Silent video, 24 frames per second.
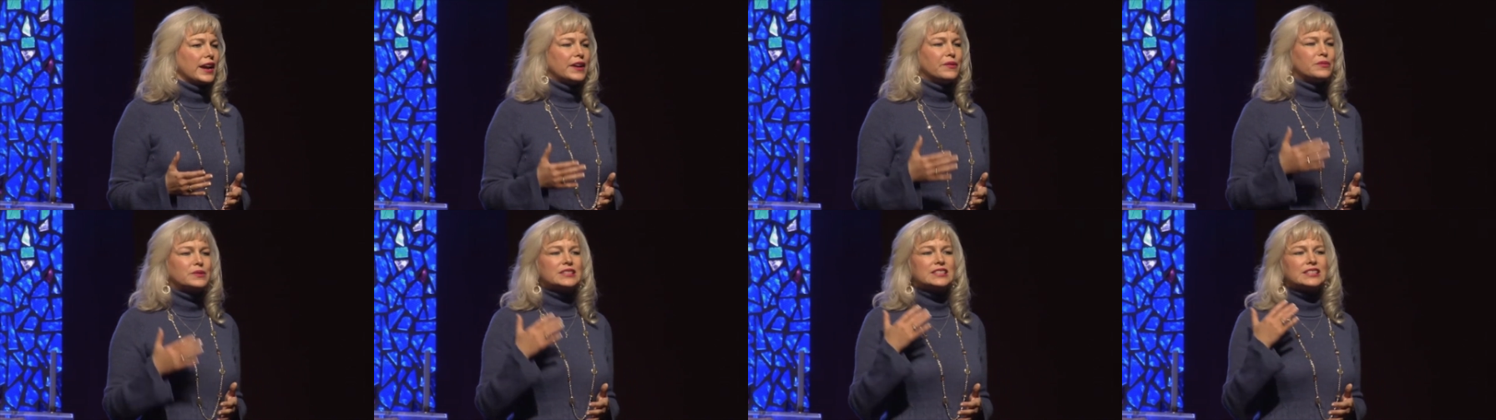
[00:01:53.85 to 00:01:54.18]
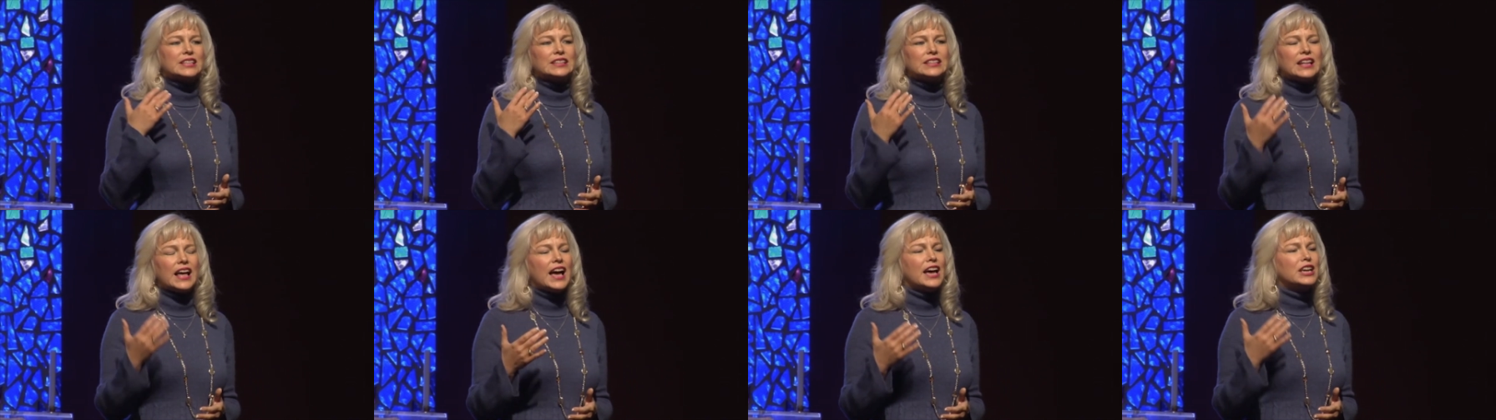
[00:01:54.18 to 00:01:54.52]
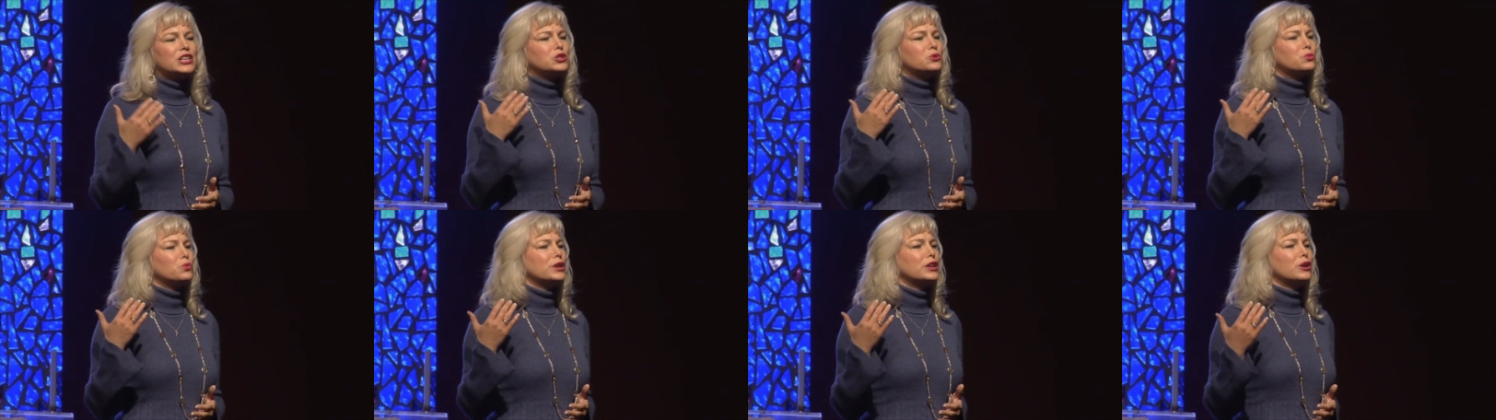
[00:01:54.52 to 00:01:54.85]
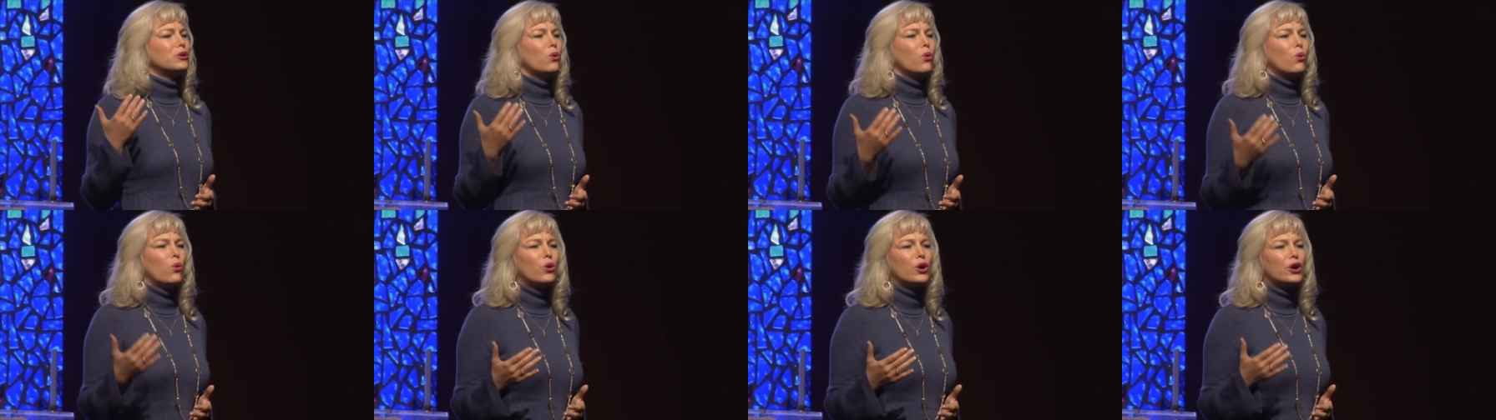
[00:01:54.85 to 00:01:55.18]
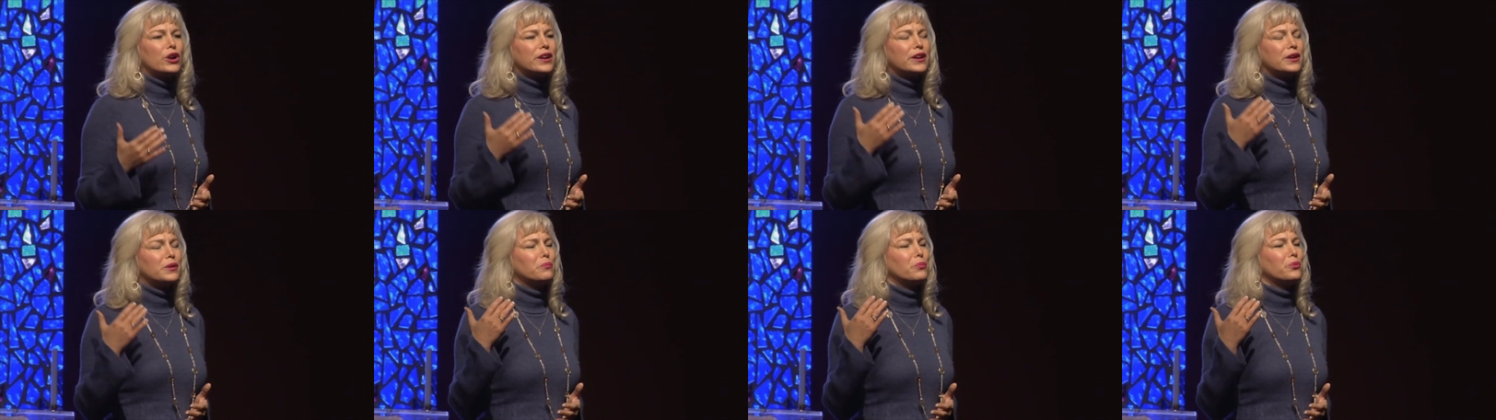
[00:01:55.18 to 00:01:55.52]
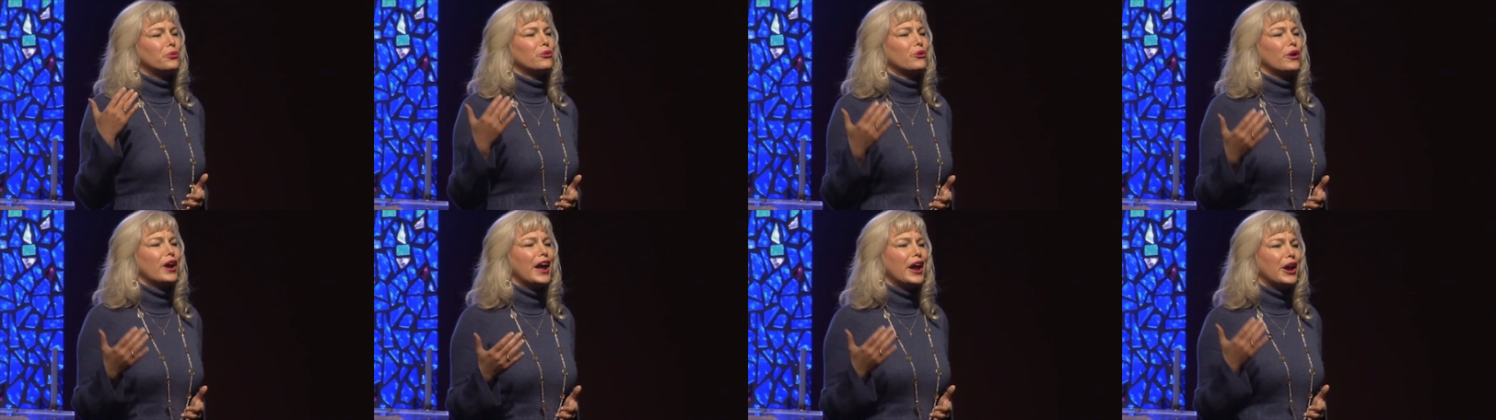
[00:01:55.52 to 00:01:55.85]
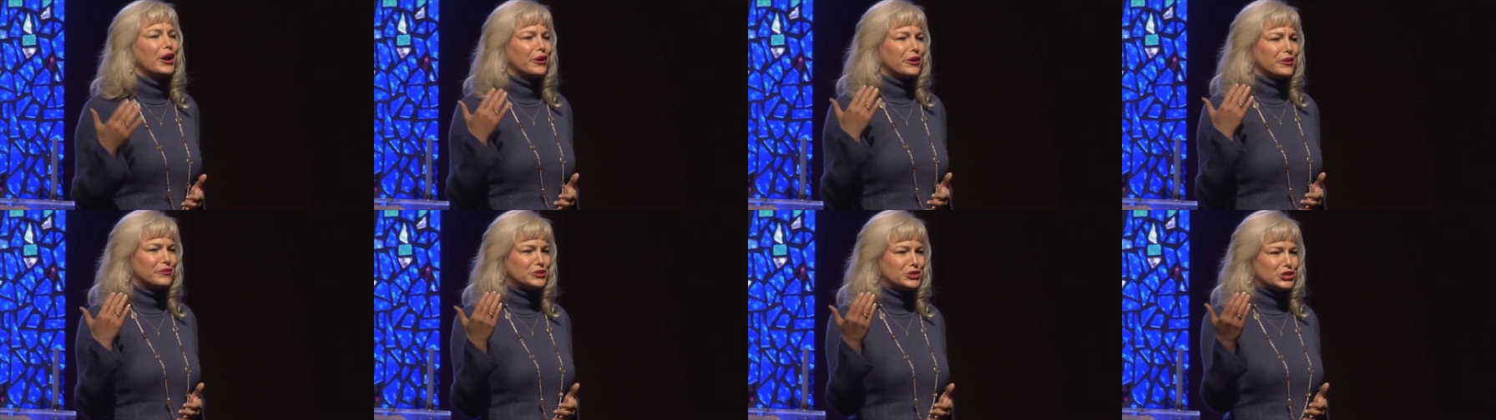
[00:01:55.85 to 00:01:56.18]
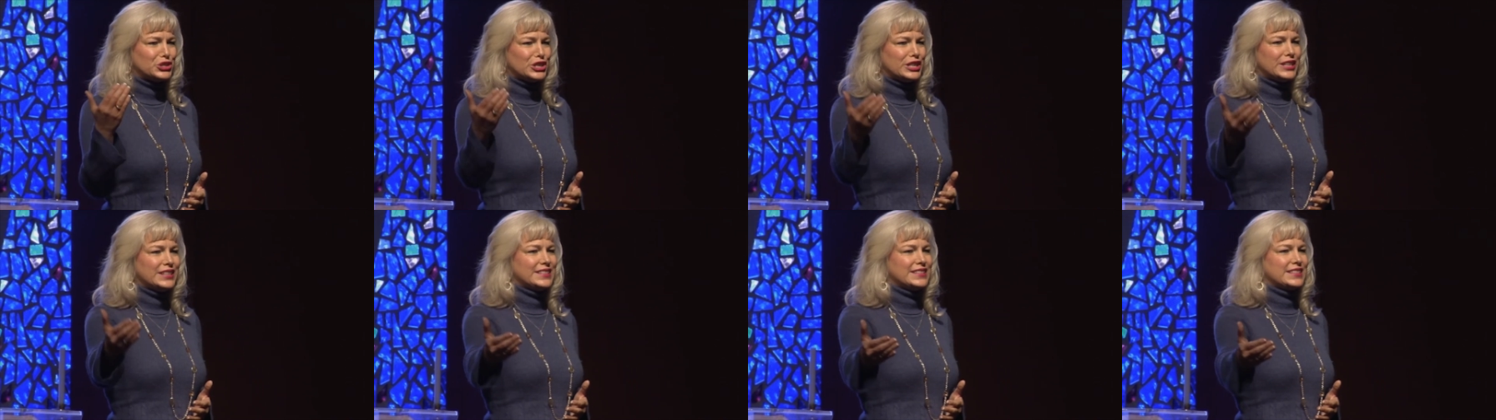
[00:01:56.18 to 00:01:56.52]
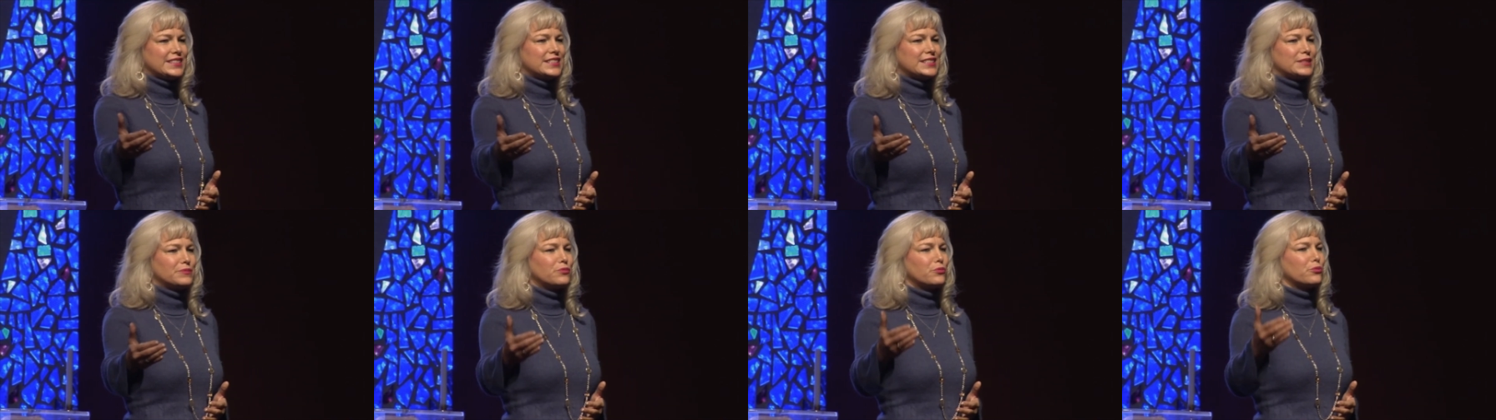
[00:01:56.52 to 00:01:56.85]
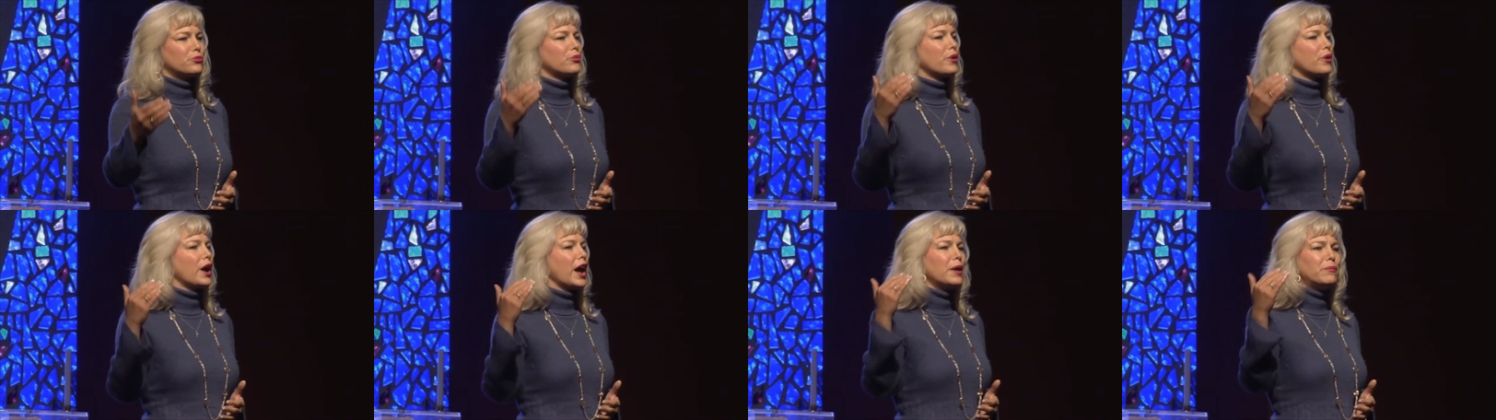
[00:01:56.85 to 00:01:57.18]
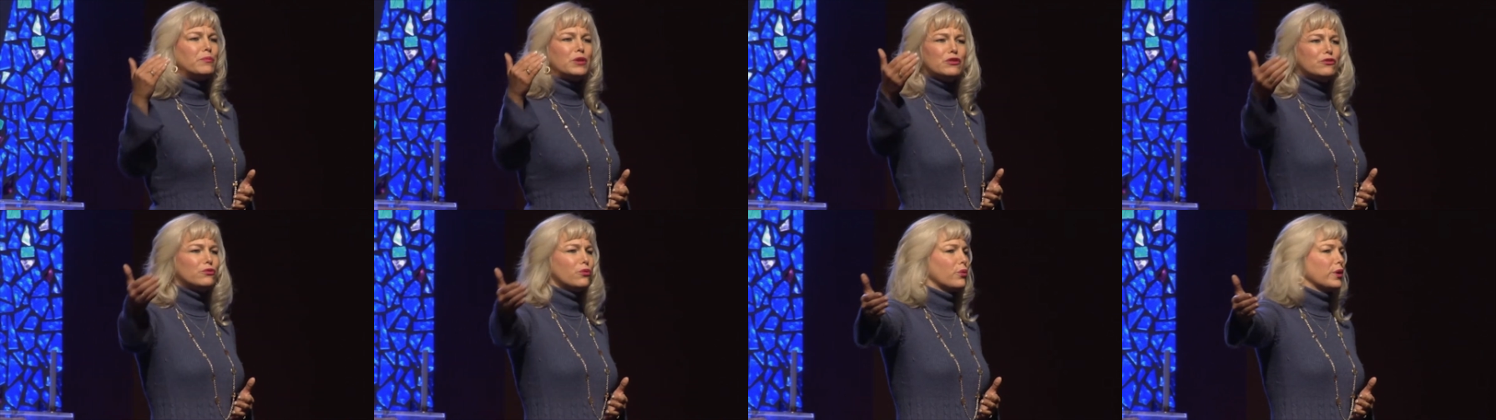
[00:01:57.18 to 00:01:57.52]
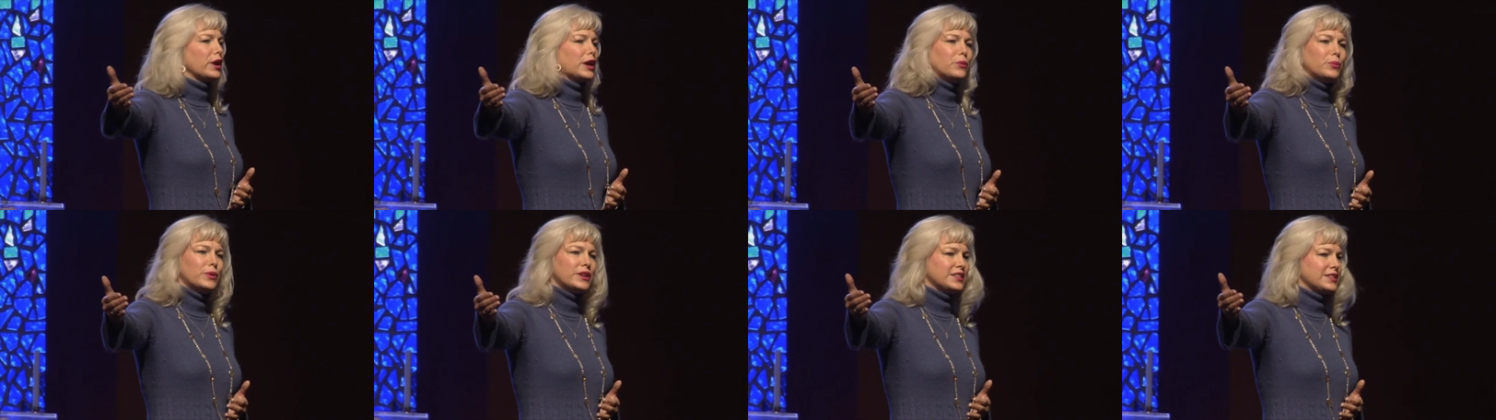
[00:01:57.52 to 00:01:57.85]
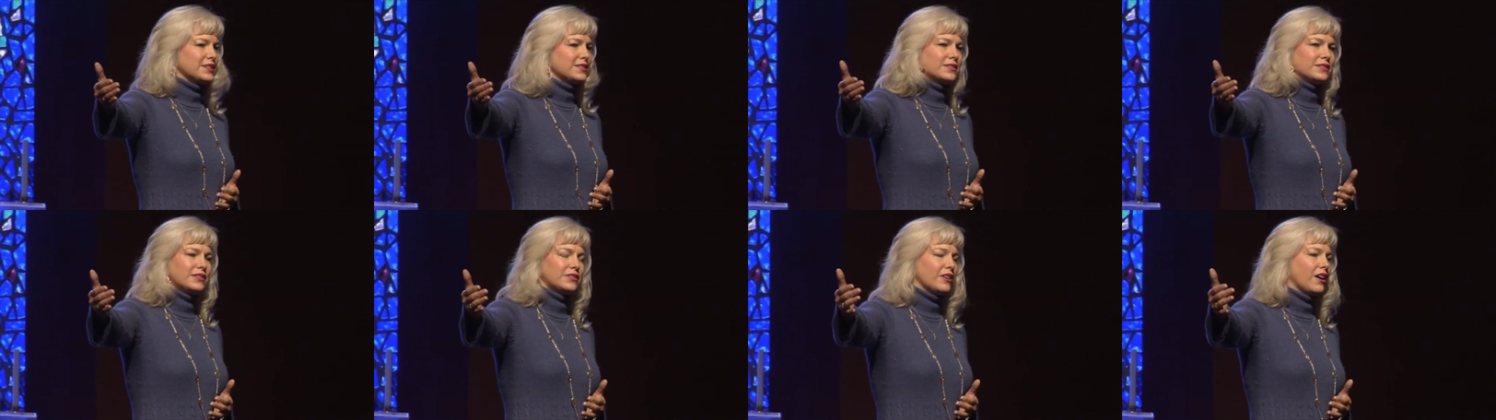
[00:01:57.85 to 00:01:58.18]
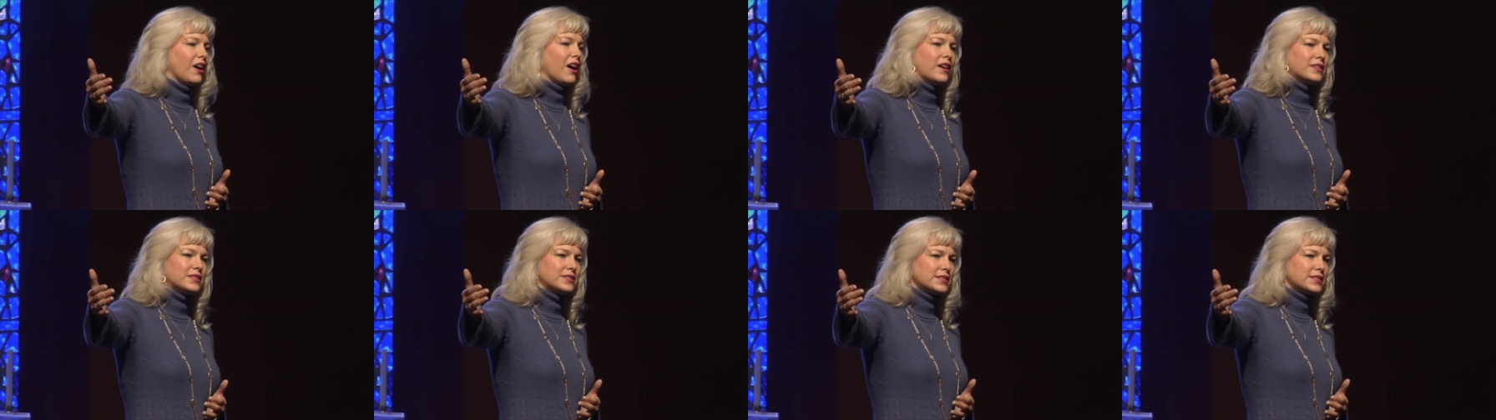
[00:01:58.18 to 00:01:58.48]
It was the last recorded prayer of Jesus right before he went to the cross,